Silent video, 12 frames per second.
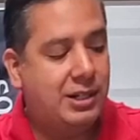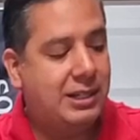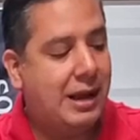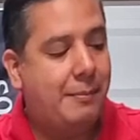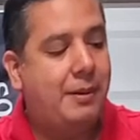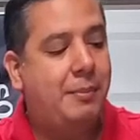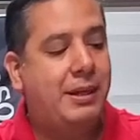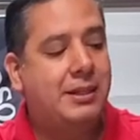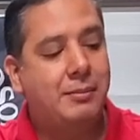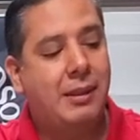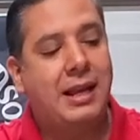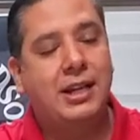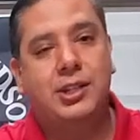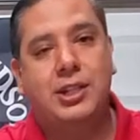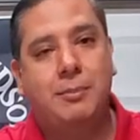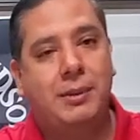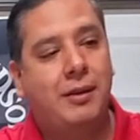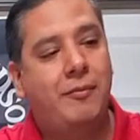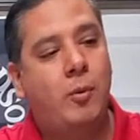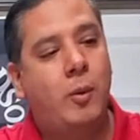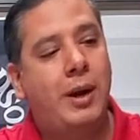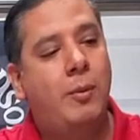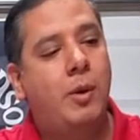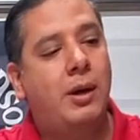just happened to be some like cheap
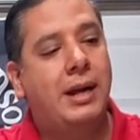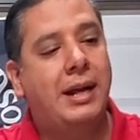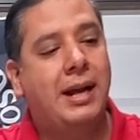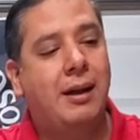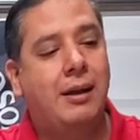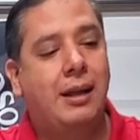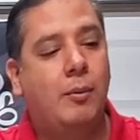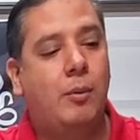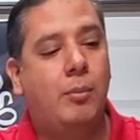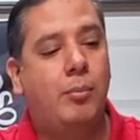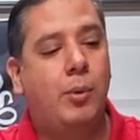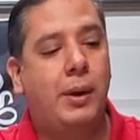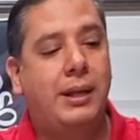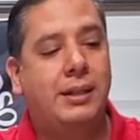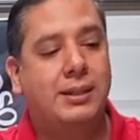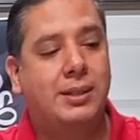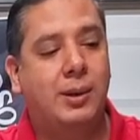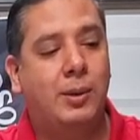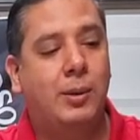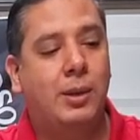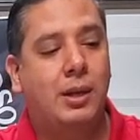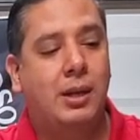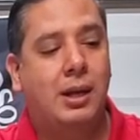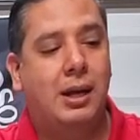giveaway one I got at one point. So
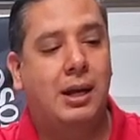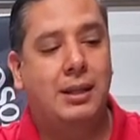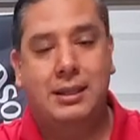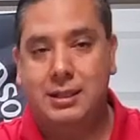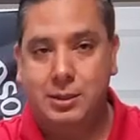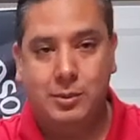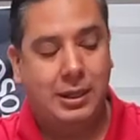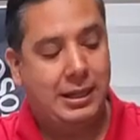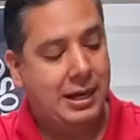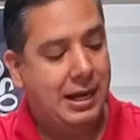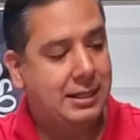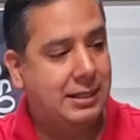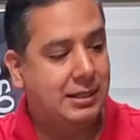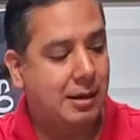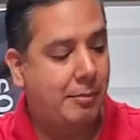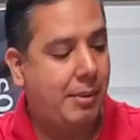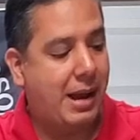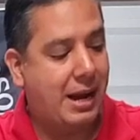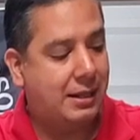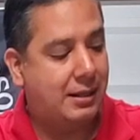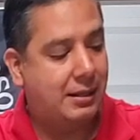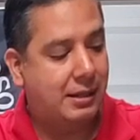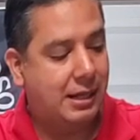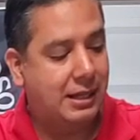this is really nice. It's compact.
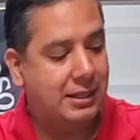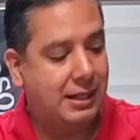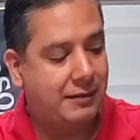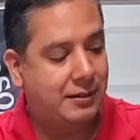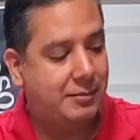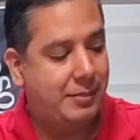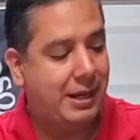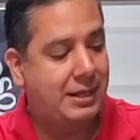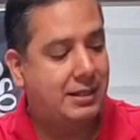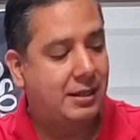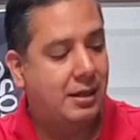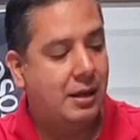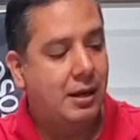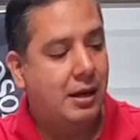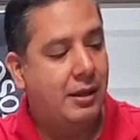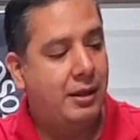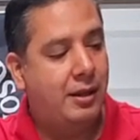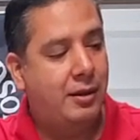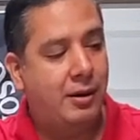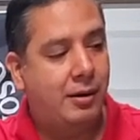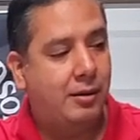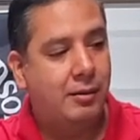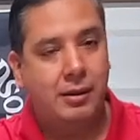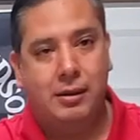Again, saves space.
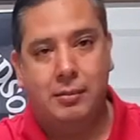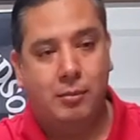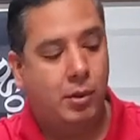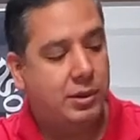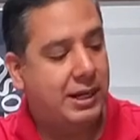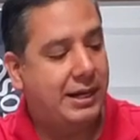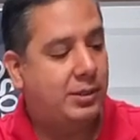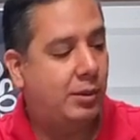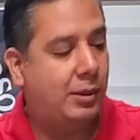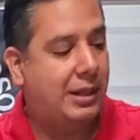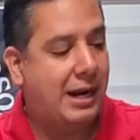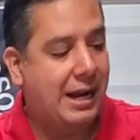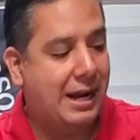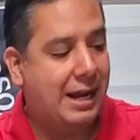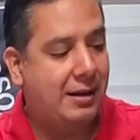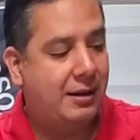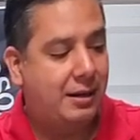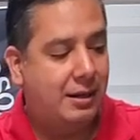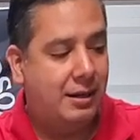Another multi-tool that I had.